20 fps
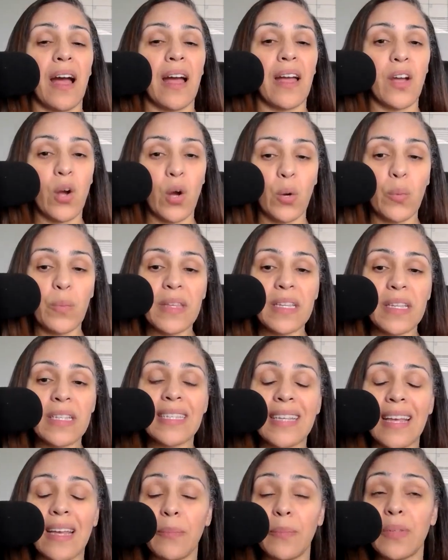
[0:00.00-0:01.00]
I hope
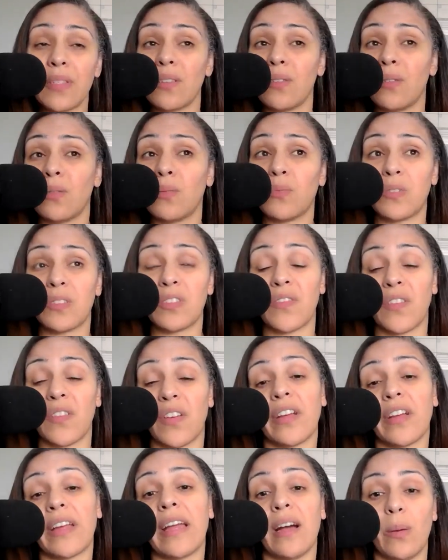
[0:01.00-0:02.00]
this episode was
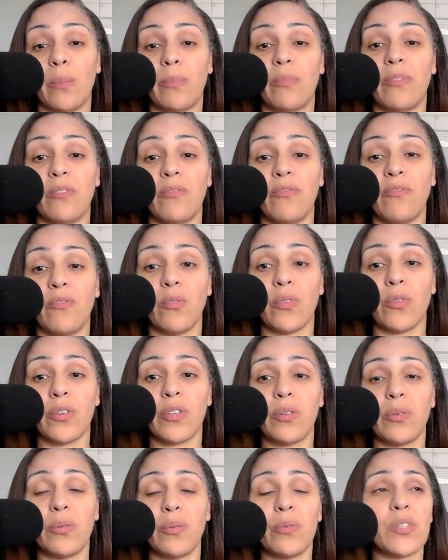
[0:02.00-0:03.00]
very helpful for
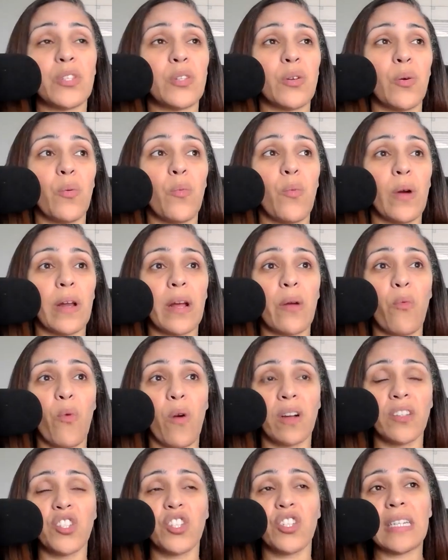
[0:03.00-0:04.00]
you. So what I
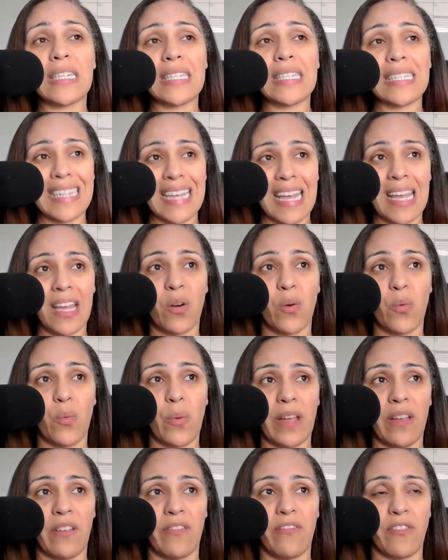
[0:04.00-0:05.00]
want you to take
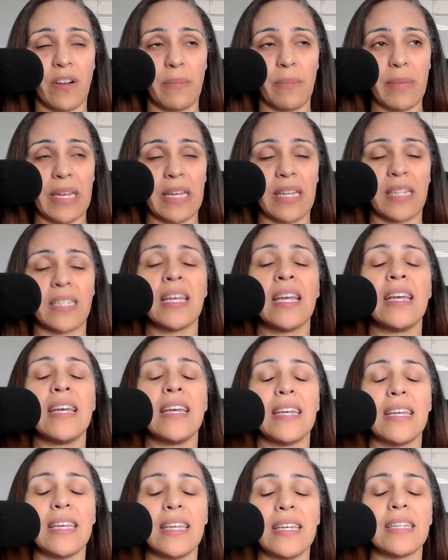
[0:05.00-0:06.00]
away from it
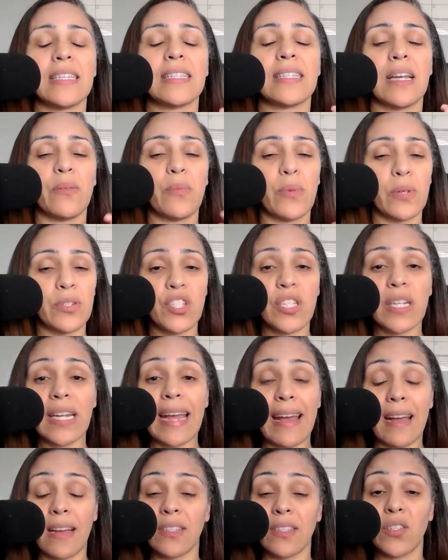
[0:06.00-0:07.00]
is, I want you
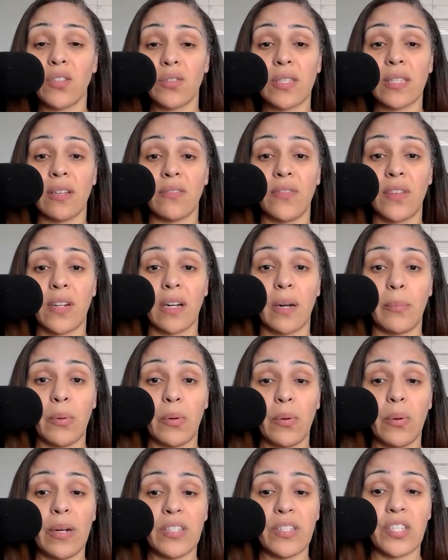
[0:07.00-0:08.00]
to ask yourself a
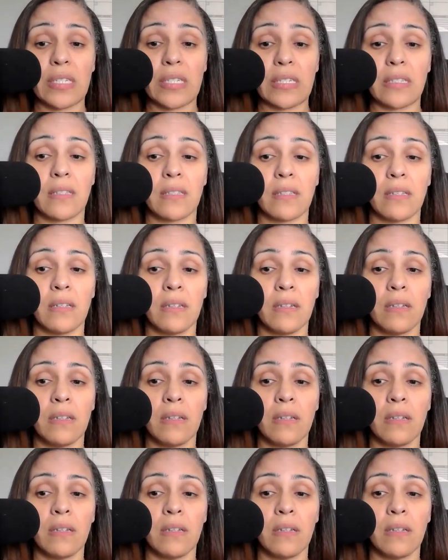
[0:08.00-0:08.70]
couple questions.